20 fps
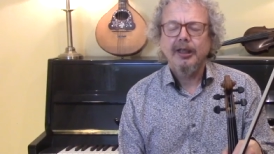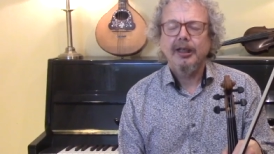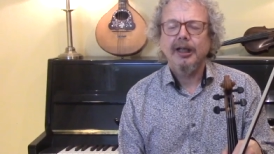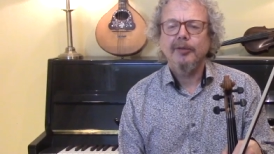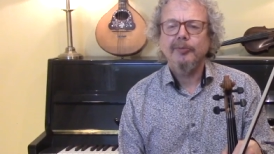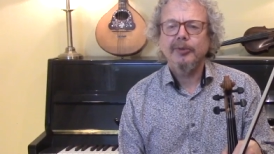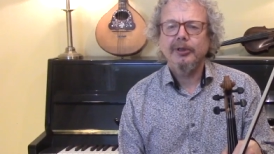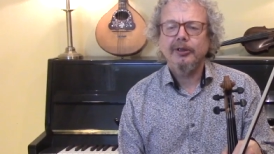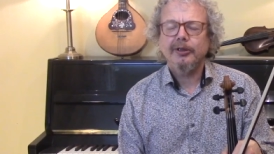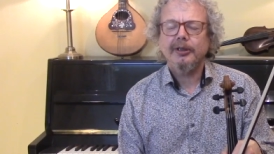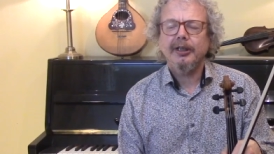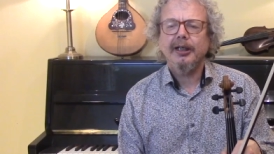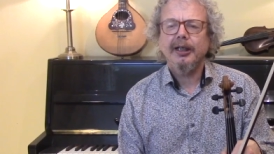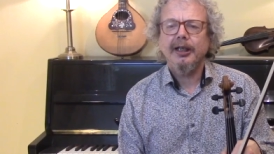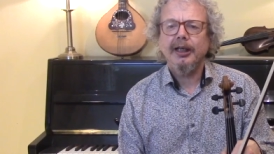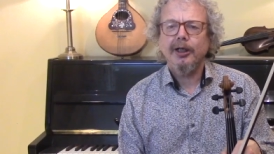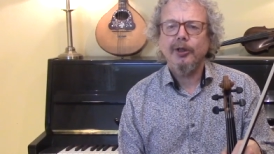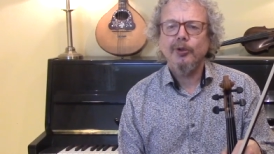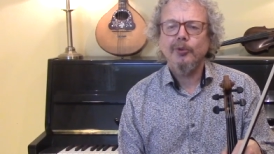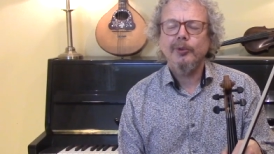and we'll look at
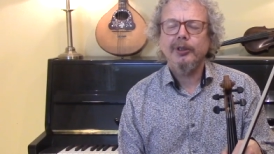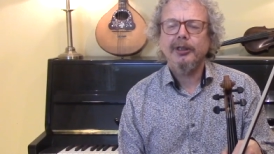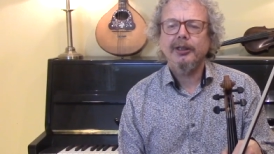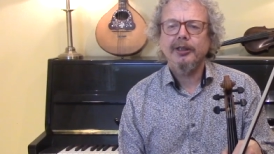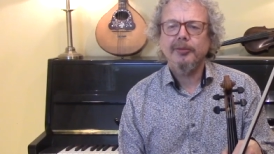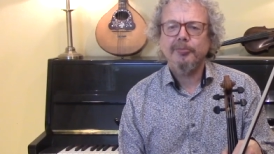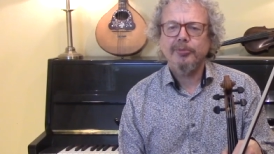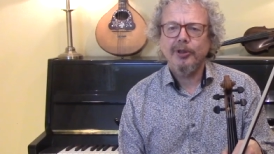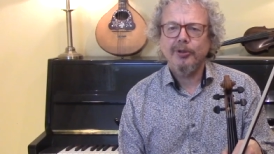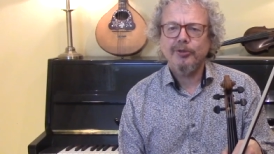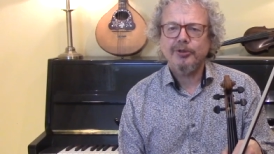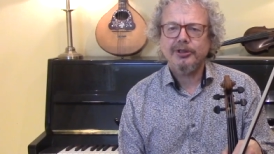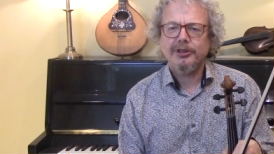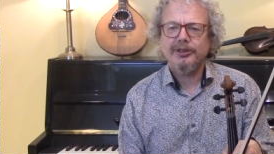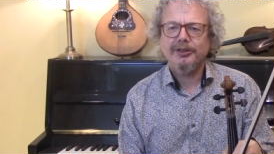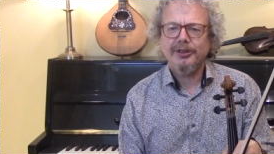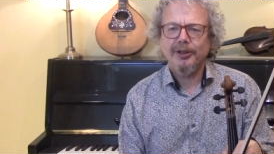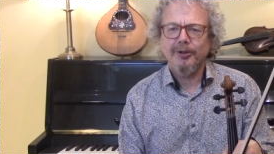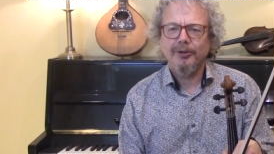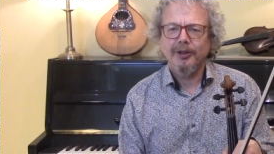how we can approach a
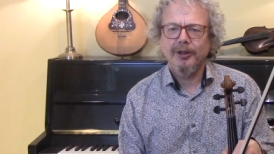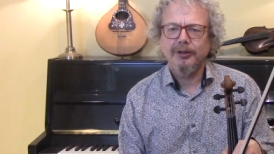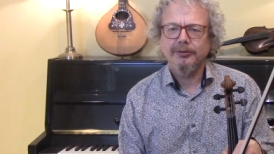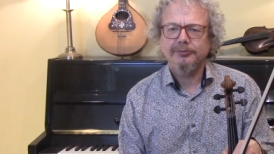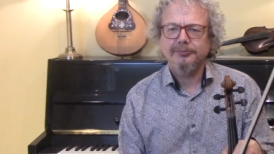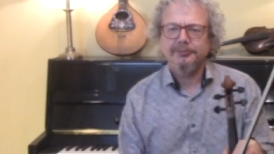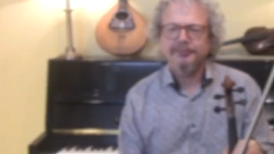solo.